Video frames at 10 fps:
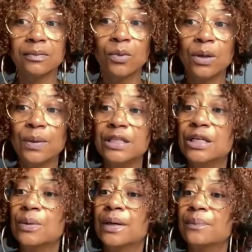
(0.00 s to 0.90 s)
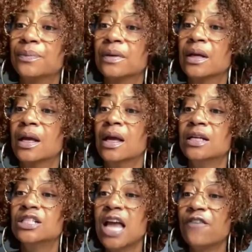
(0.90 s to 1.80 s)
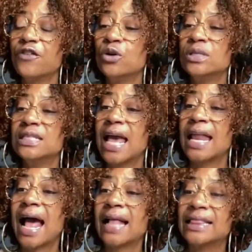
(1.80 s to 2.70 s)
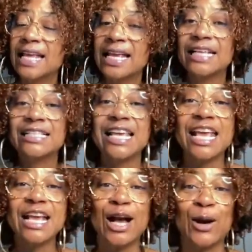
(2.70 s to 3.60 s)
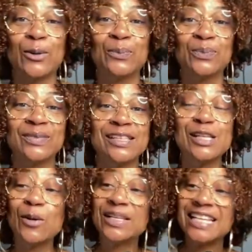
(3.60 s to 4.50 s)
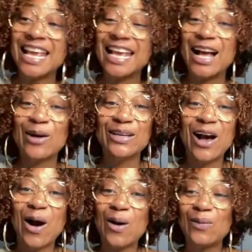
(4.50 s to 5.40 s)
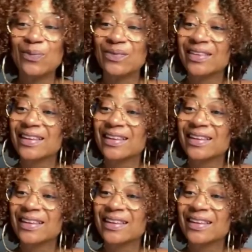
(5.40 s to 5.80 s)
What are we doing? Chef, you said, I think it's ego. So it's ego, y'all?